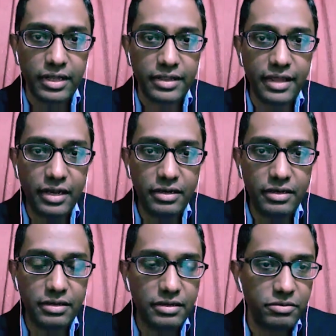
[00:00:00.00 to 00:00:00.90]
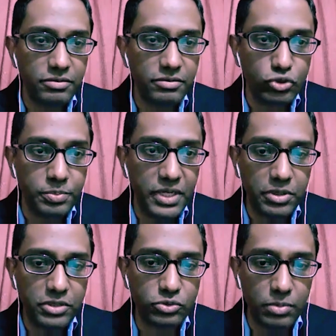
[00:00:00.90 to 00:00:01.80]
then you should be
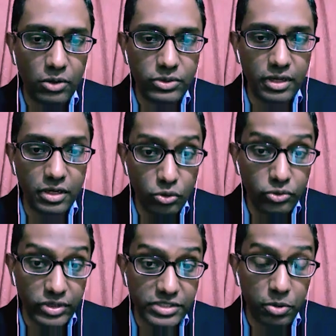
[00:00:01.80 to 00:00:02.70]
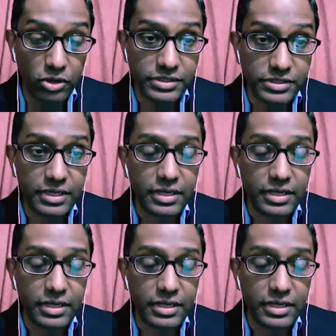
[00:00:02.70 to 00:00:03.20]
able to mount a good response.